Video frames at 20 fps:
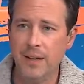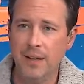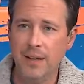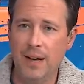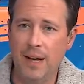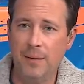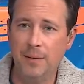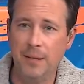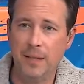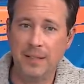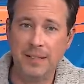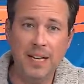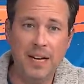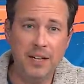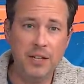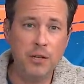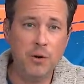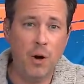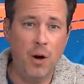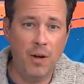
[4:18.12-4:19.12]
I'm going to
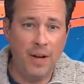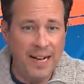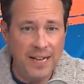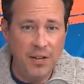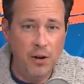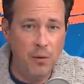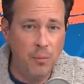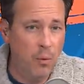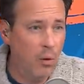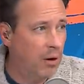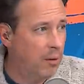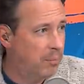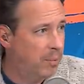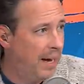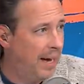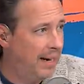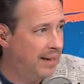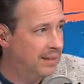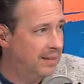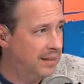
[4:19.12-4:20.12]
tell you all I know more
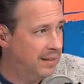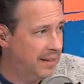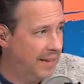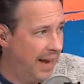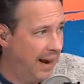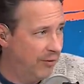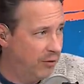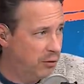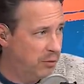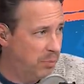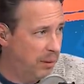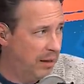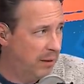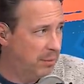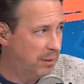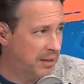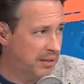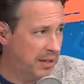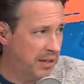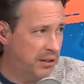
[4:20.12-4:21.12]
about it than the average bear
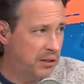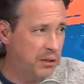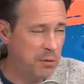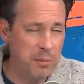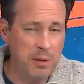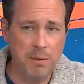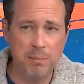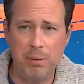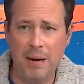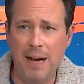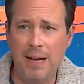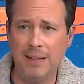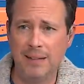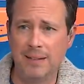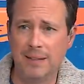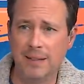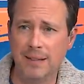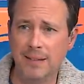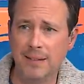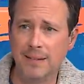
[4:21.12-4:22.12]
because I used to be in
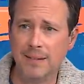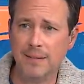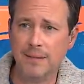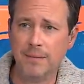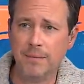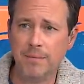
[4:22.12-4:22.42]
politics.